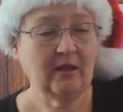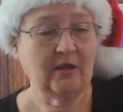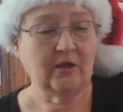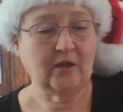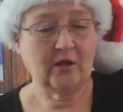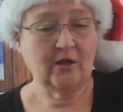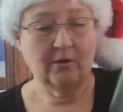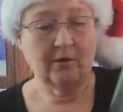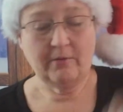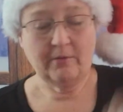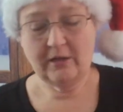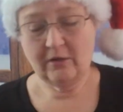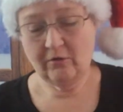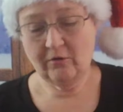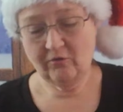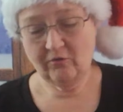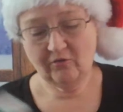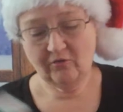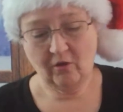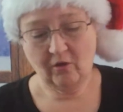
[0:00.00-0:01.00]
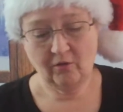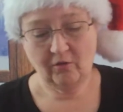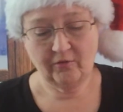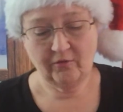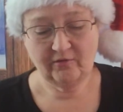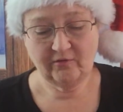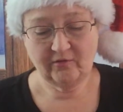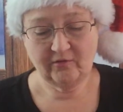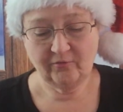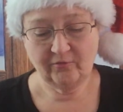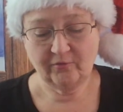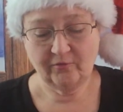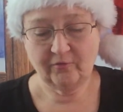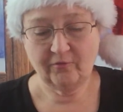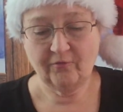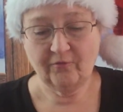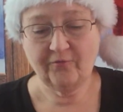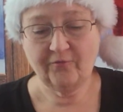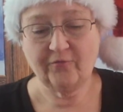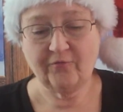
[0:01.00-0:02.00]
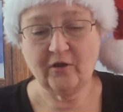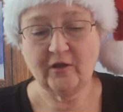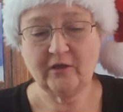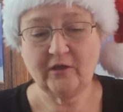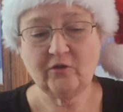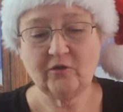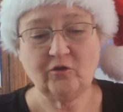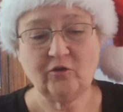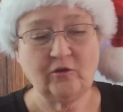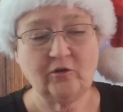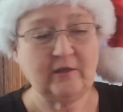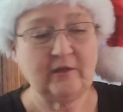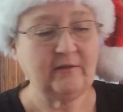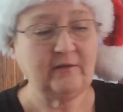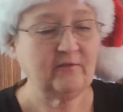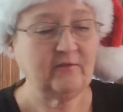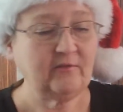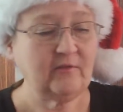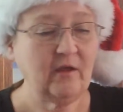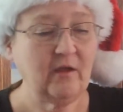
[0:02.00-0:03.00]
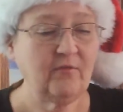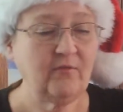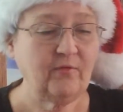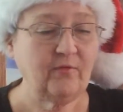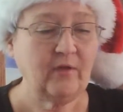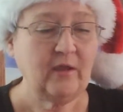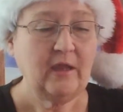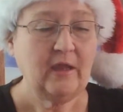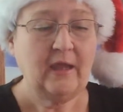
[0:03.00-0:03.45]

here's all this different fun cooking stuff,